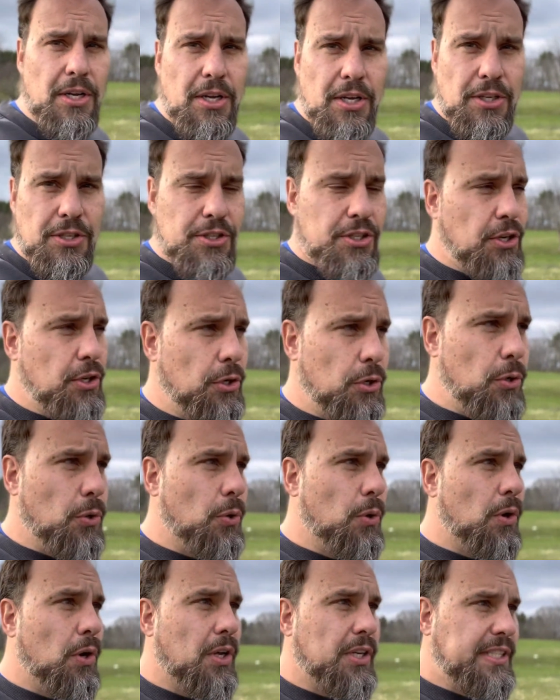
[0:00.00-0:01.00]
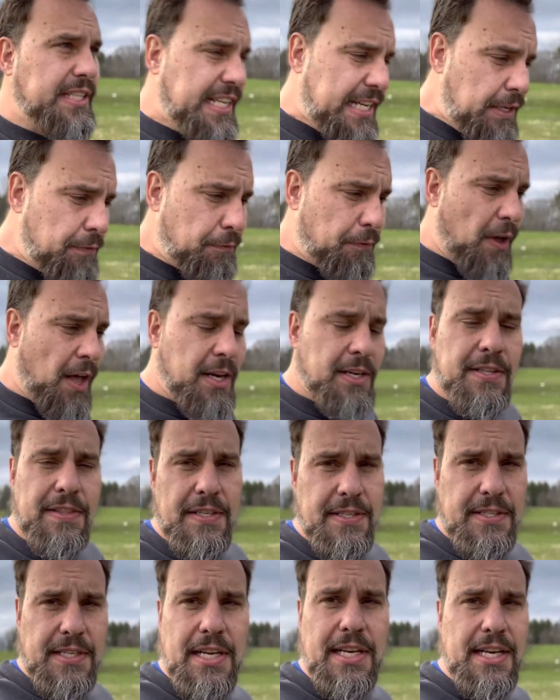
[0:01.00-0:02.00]
to defund
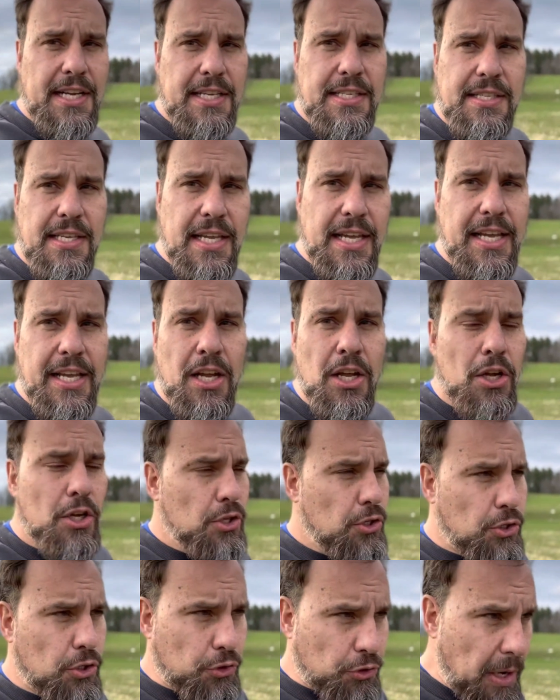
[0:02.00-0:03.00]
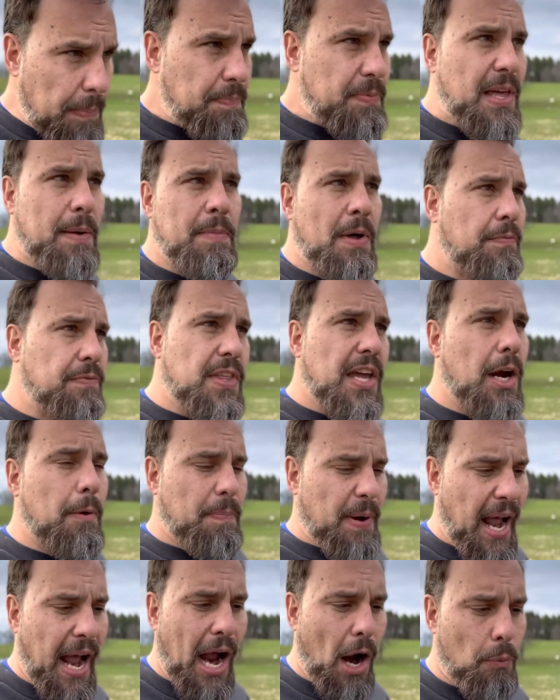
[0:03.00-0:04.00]
the CDC, strip them of their
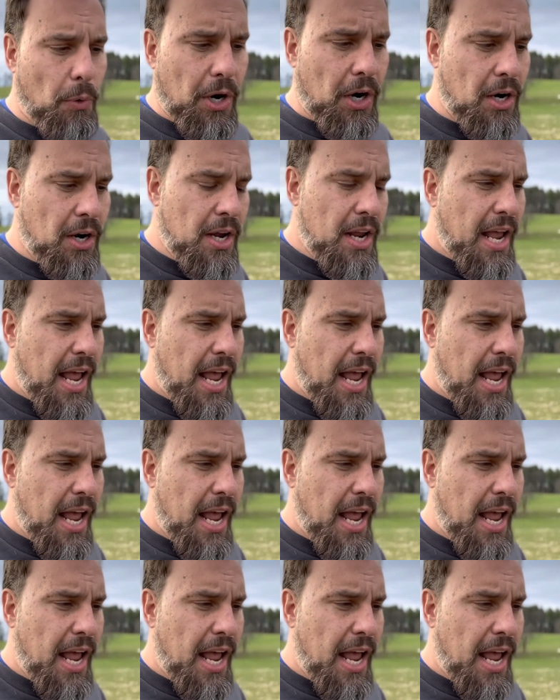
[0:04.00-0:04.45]
power,